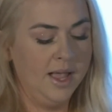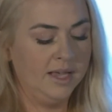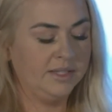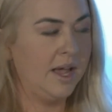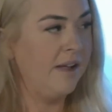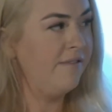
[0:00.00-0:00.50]

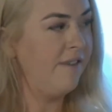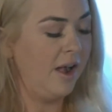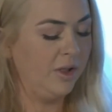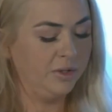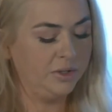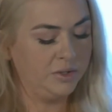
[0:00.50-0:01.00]
As I
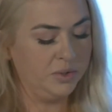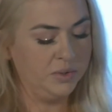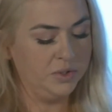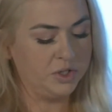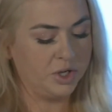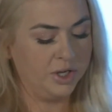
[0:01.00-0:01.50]
followed
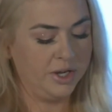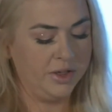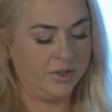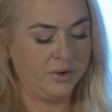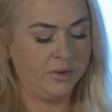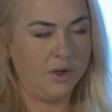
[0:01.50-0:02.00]
Sue's journey
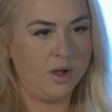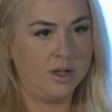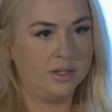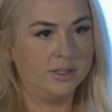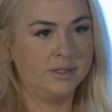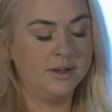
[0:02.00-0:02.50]
through
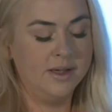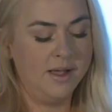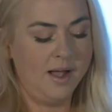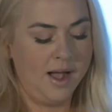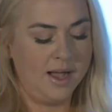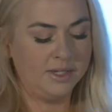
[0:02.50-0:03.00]
loss,
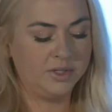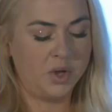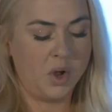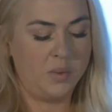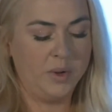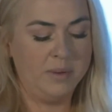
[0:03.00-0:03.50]
I
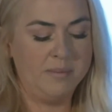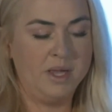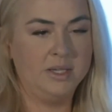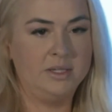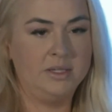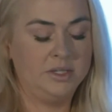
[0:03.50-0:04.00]
saw what it
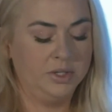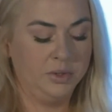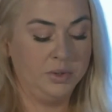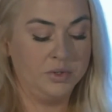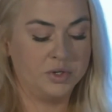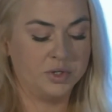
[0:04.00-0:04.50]
meant to
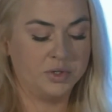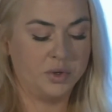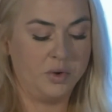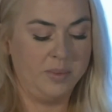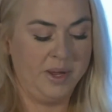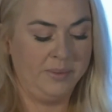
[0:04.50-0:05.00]
lose your
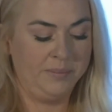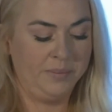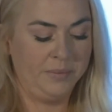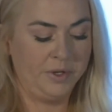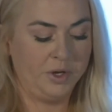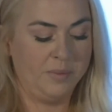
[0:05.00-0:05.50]
soulmate,
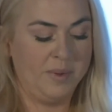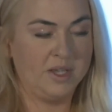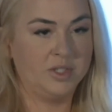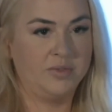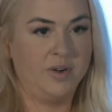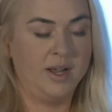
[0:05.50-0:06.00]
your
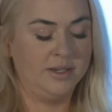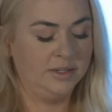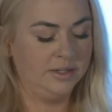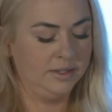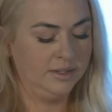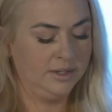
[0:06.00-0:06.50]
best
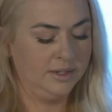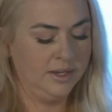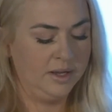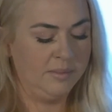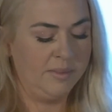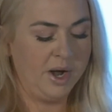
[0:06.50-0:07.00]
friend.
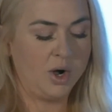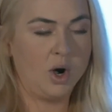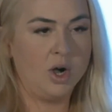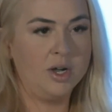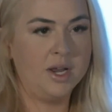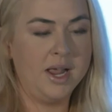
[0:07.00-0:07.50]
My
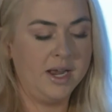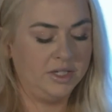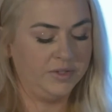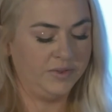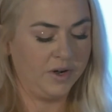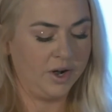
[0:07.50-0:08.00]
heart
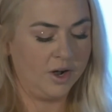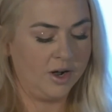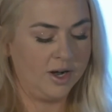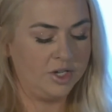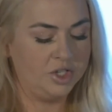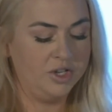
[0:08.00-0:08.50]
ached for
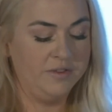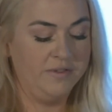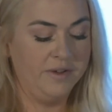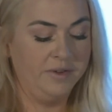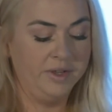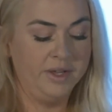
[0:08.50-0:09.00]
her as she
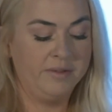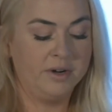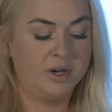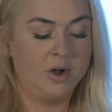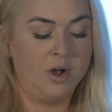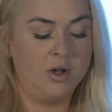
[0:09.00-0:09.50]
vividly
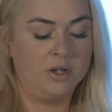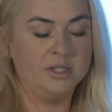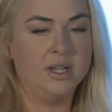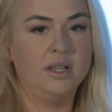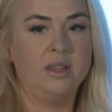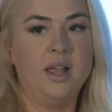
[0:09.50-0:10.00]
recalled
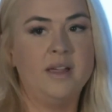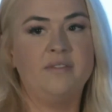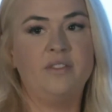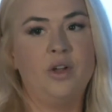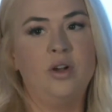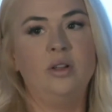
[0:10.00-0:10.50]
a
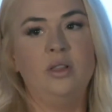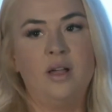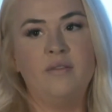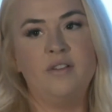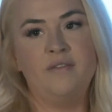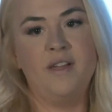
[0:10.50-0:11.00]
lifelong
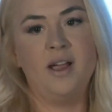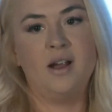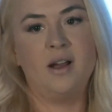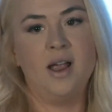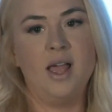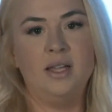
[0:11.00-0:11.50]
love
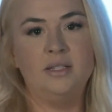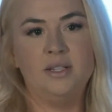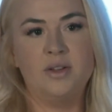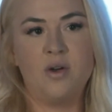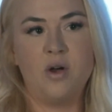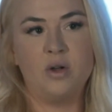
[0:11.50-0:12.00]
affair
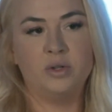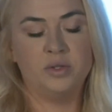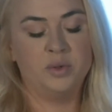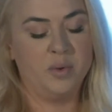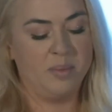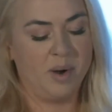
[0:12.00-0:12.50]
ended all
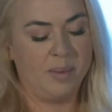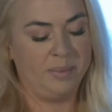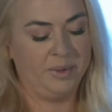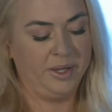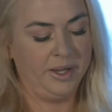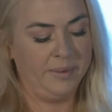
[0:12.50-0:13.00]
too
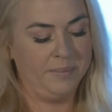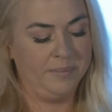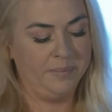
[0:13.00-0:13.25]
abruptly.